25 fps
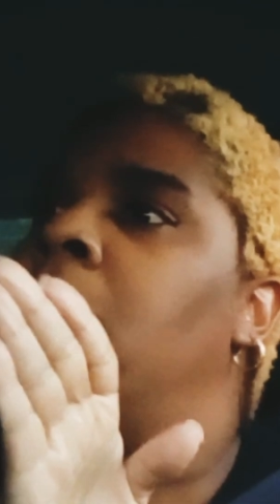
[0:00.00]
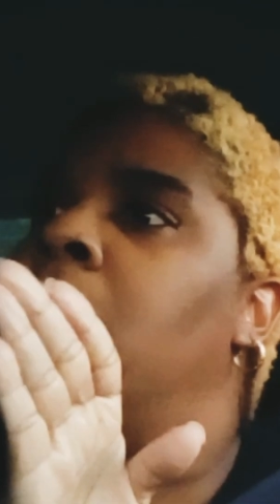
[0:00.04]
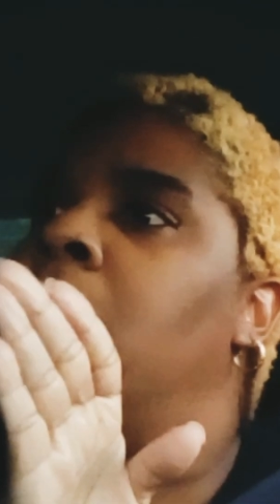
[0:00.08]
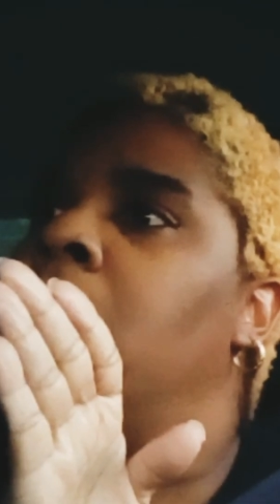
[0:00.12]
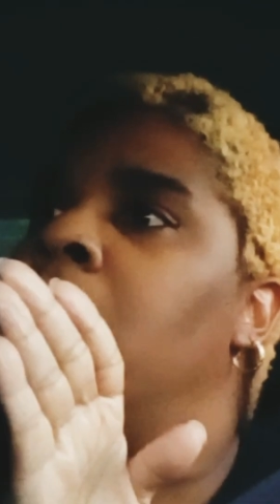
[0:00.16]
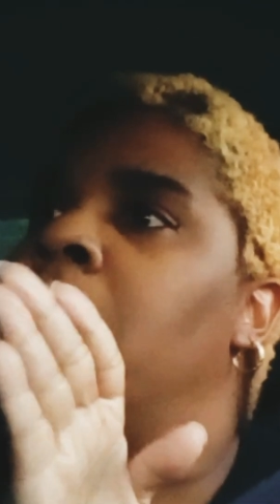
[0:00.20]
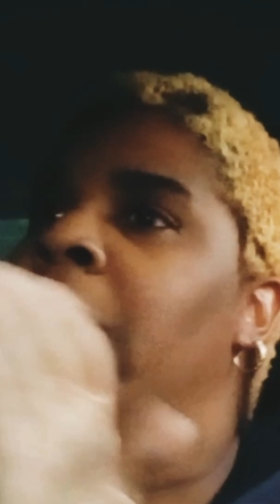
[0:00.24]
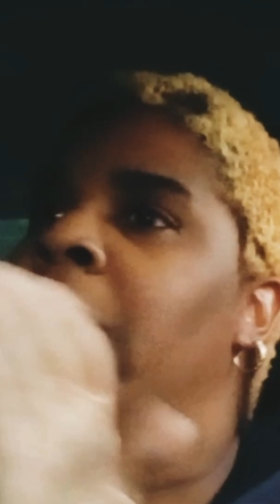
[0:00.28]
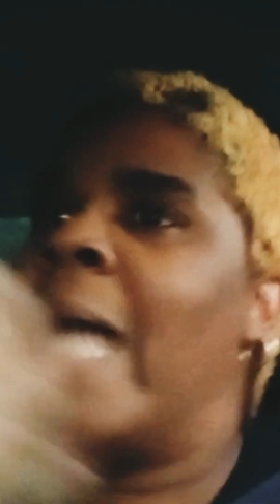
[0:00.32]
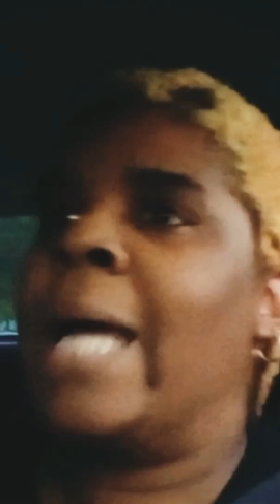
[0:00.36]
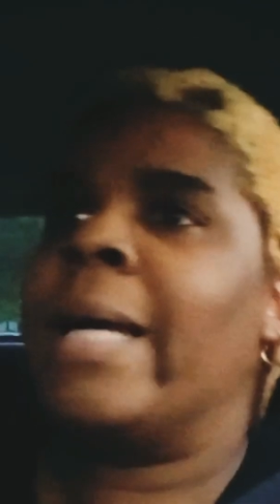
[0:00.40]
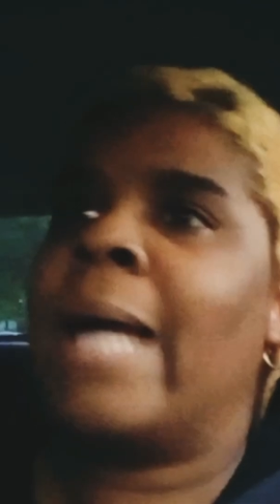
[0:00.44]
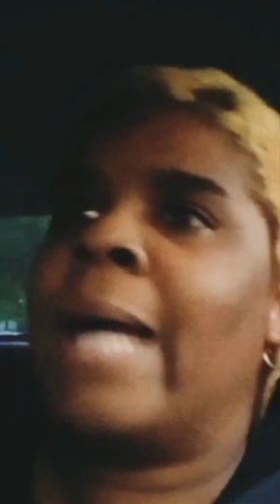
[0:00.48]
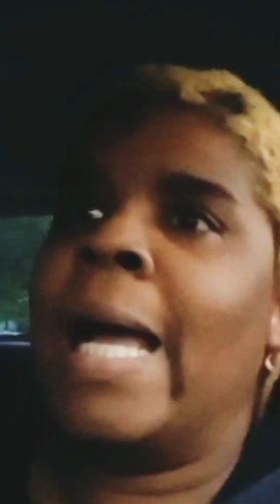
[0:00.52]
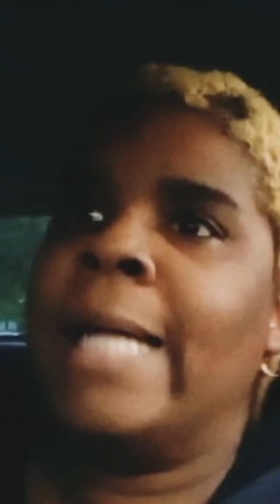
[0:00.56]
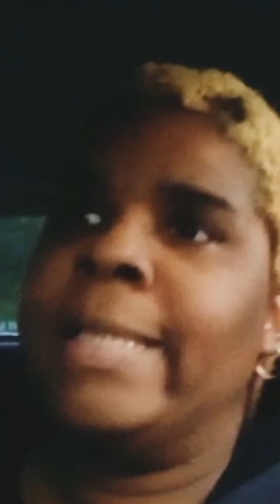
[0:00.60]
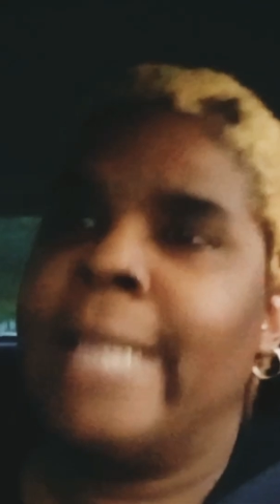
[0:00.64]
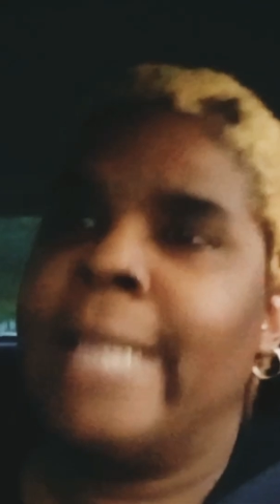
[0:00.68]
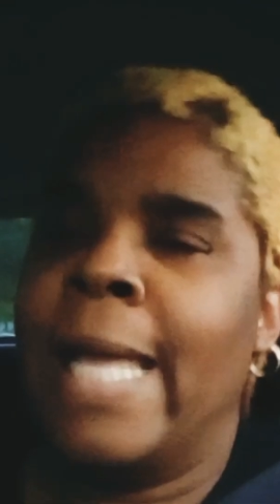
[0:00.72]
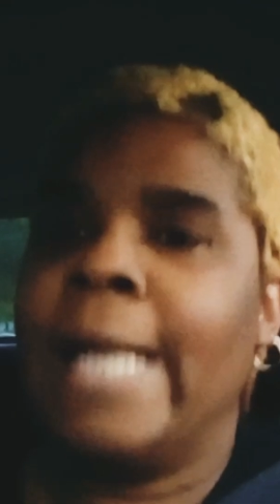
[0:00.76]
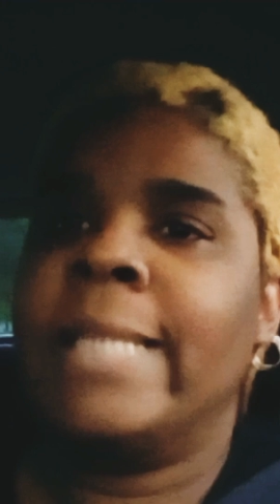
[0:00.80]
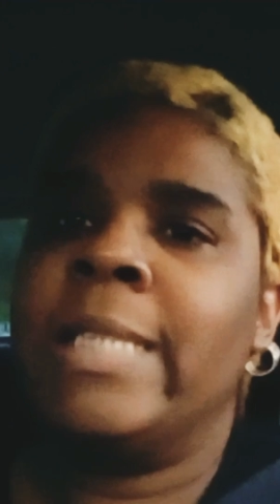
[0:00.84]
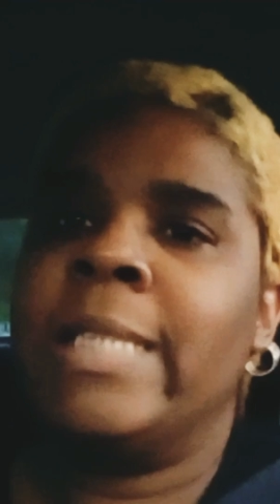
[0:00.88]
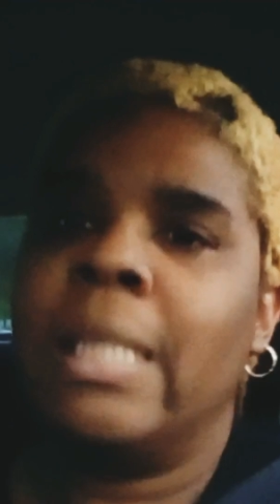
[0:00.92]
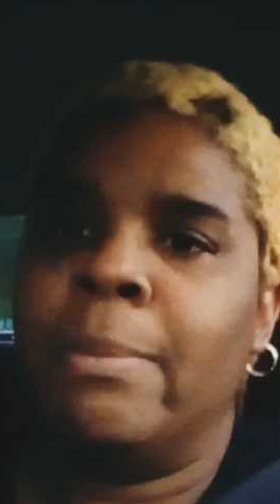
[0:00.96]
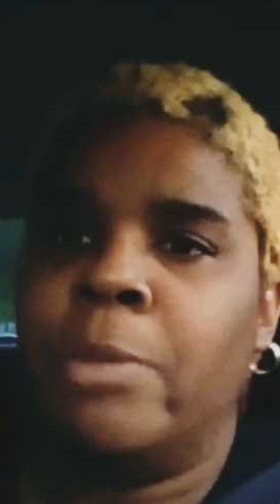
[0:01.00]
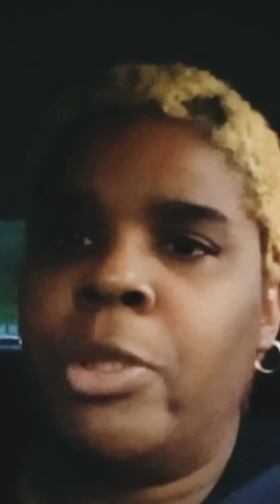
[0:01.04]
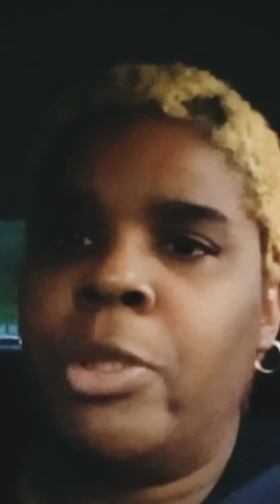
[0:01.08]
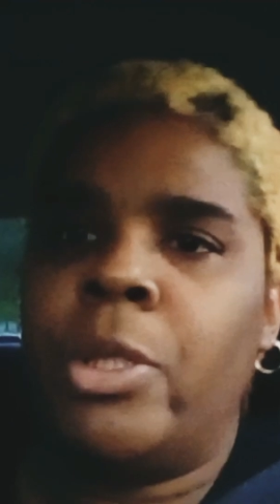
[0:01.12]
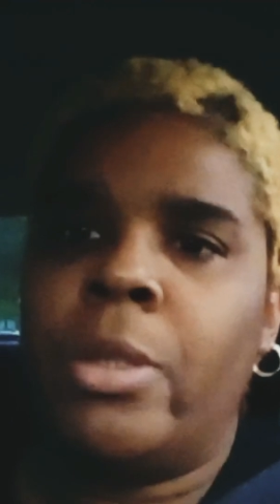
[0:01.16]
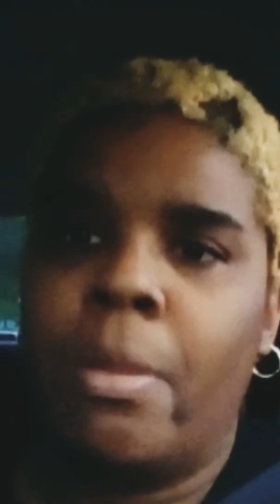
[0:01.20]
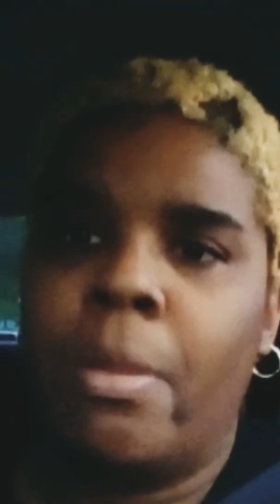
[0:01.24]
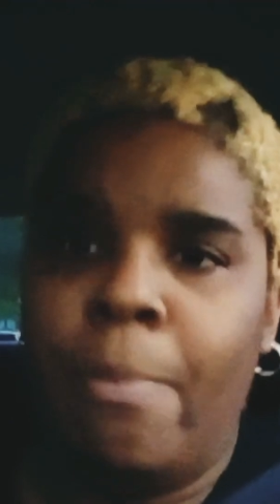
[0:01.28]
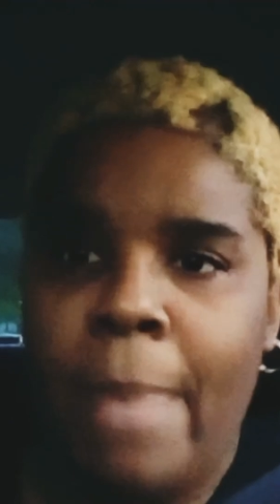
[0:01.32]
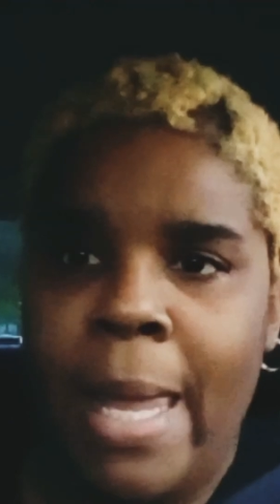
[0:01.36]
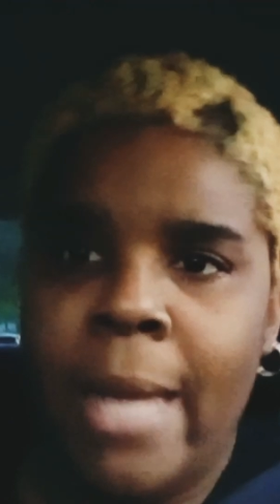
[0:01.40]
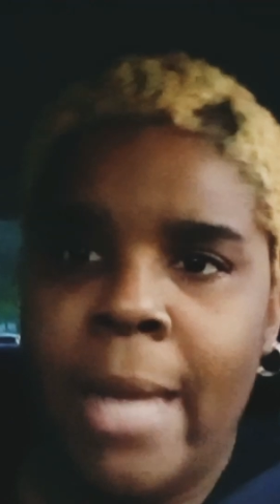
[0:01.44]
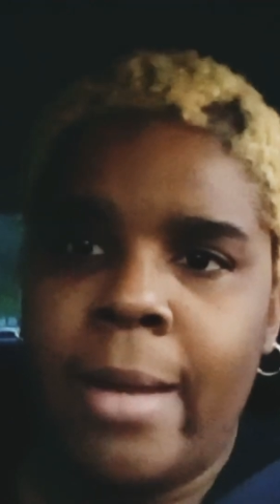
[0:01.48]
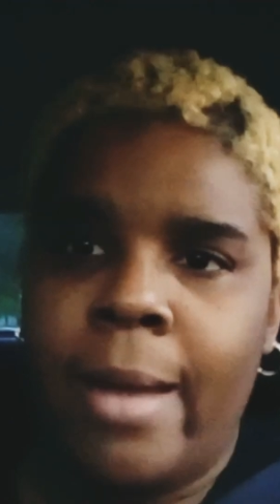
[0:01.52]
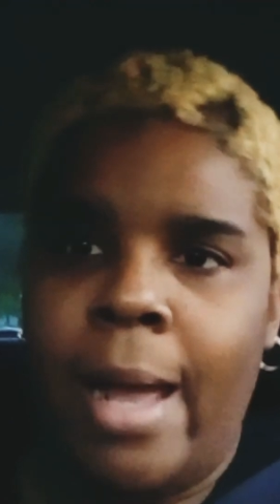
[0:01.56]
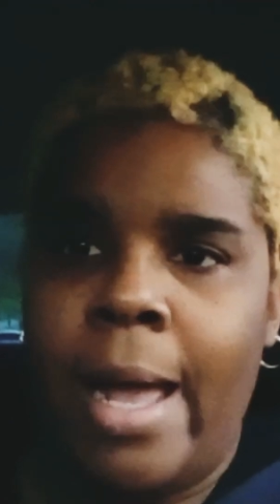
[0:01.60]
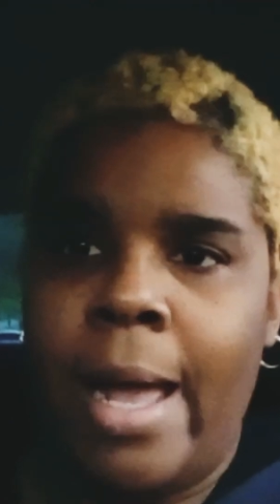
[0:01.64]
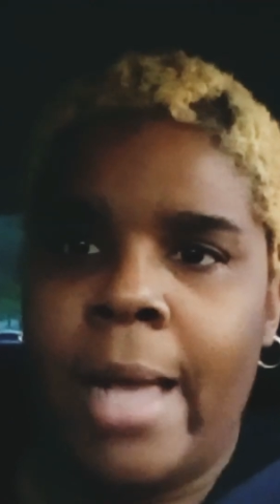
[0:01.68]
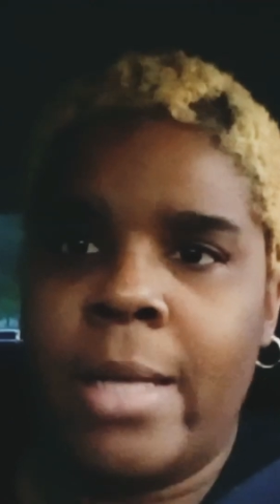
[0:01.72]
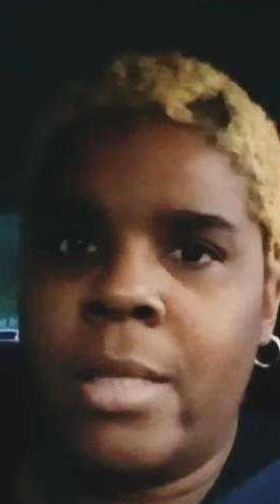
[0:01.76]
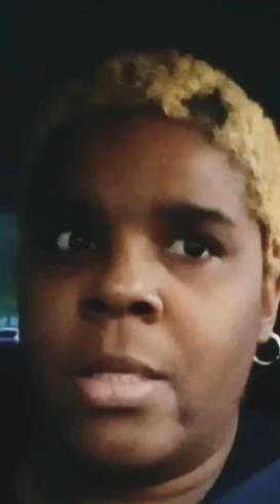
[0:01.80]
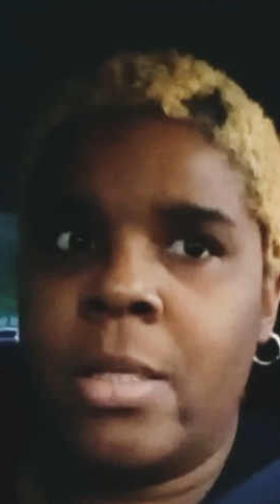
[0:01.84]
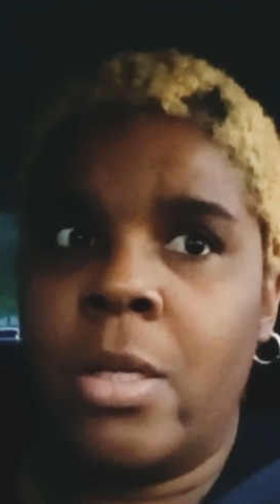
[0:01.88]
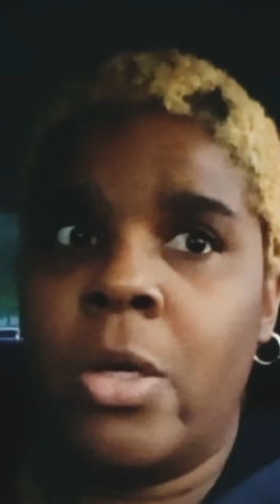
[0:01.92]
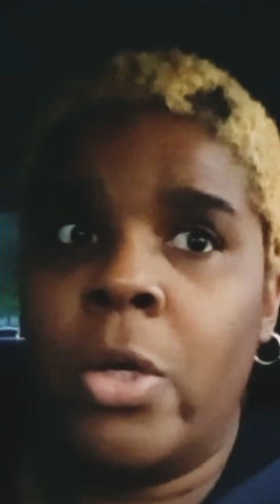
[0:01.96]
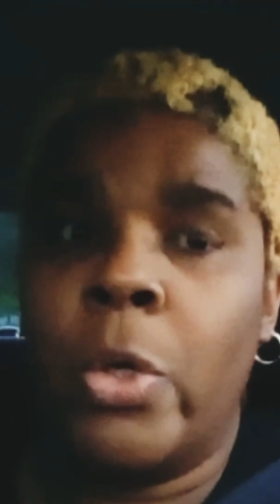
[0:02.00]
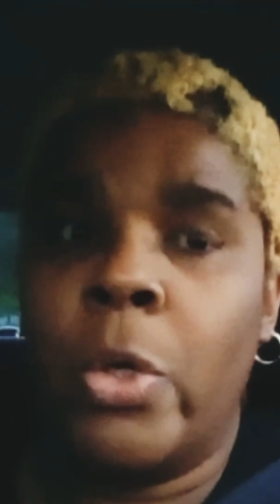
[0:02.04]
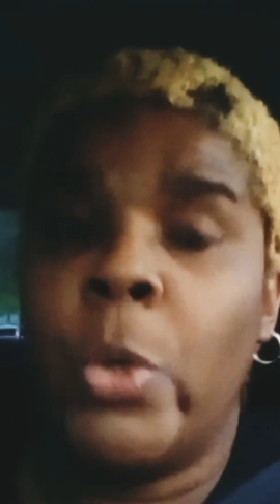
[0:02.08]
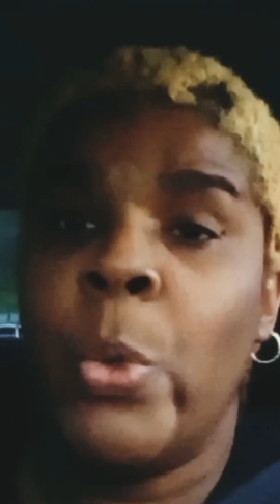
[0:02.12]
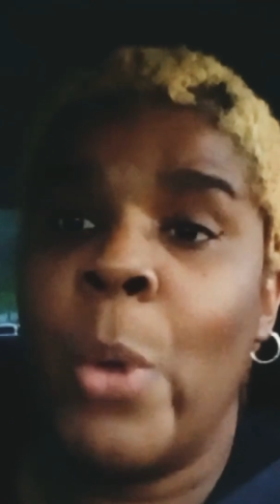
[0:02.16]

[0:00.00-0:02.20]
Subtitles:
that guy takes him to the main guys